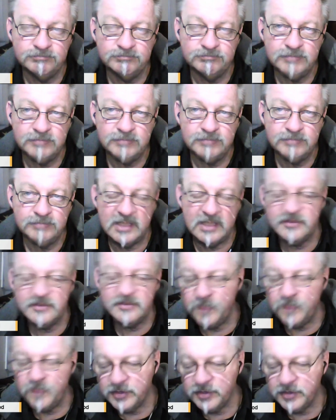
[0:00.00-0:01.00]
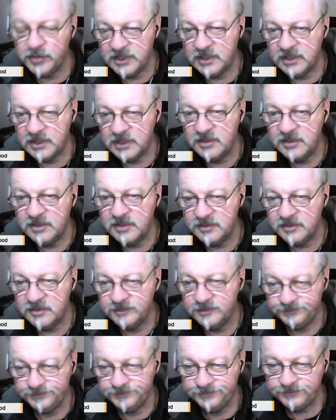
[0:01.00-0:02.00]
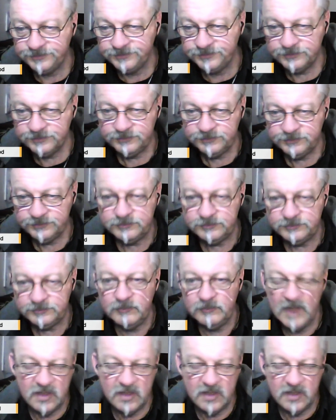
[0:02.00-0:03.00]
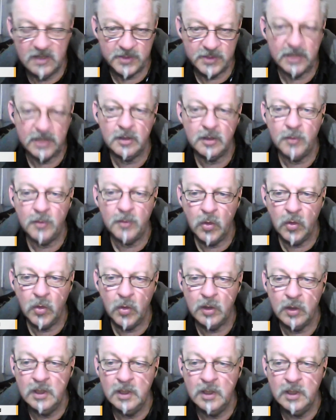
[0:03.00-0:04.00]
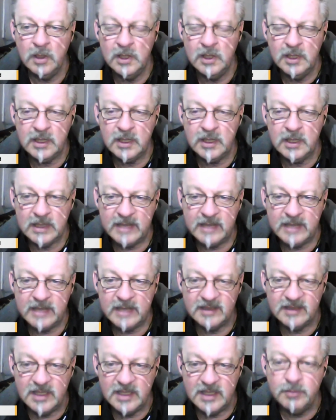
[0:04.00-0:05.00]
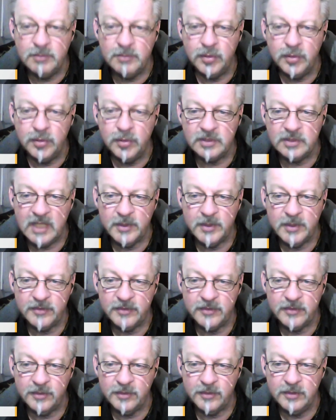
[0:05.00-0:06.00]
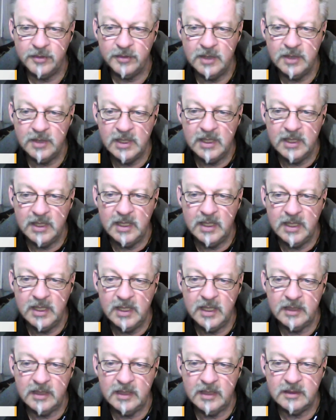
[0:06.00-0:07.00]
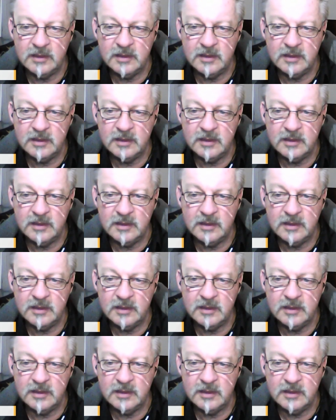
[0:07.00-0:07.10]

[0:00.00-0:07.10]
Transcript: at least 14 years. There's been a lot more galactic input coming through, and